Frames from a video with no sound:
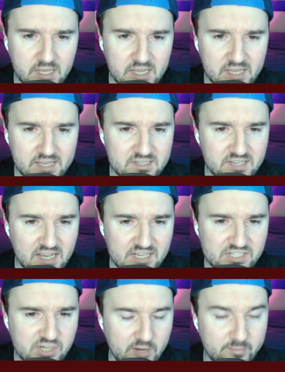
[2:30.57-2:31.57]
His last
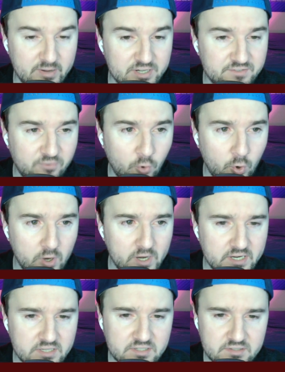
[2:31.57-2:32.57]
start, he pitched four
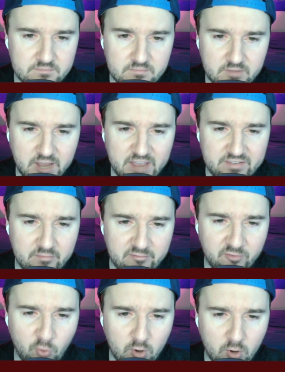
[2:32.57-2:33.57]
innings, gave up
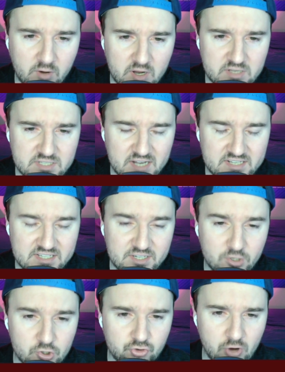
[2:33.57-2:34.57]
four runs, had
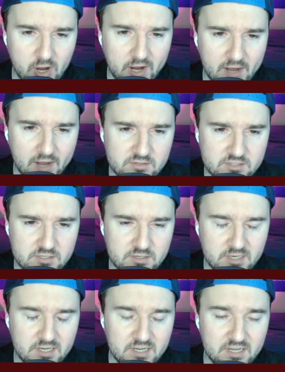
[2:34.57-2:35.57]
zero strikeouts
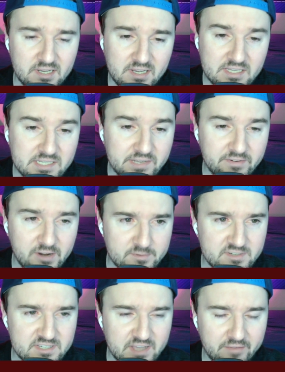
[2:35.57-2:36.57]
He's given up
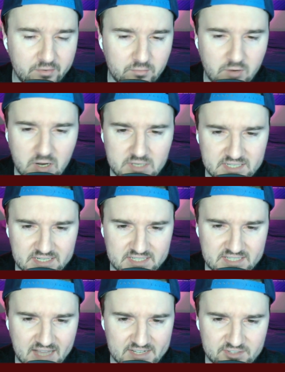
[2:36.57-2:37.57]
seven runs in his
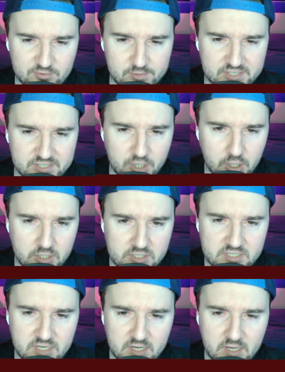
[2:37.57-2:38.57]
last three
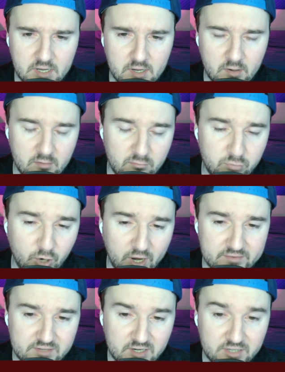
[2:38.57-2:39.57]
starts.
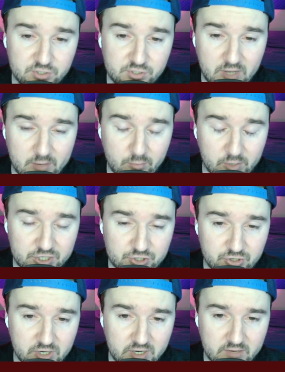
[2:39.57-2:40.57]
Braves on a two game winning
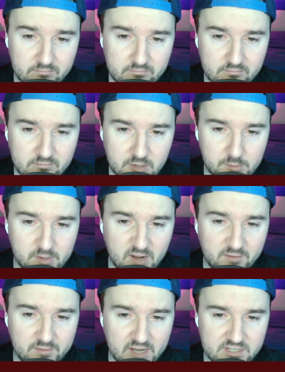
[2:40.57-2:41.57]
streak, coming off
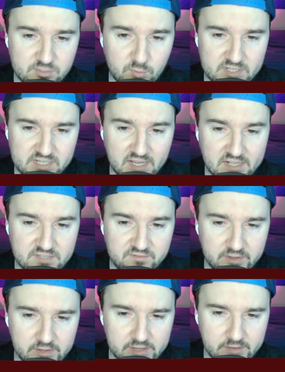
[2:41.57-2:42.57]
nice wins against
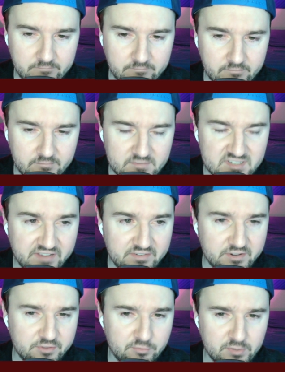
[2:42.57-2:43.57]
Philly, seven
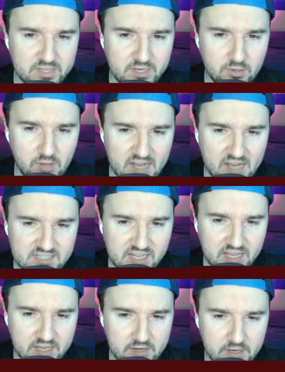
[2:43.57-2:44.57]
and three in their last
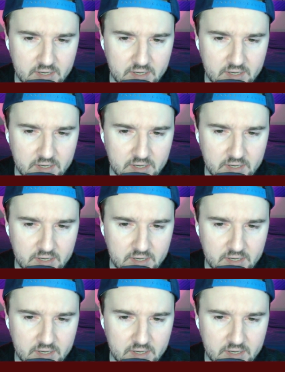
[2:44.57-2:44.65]
10.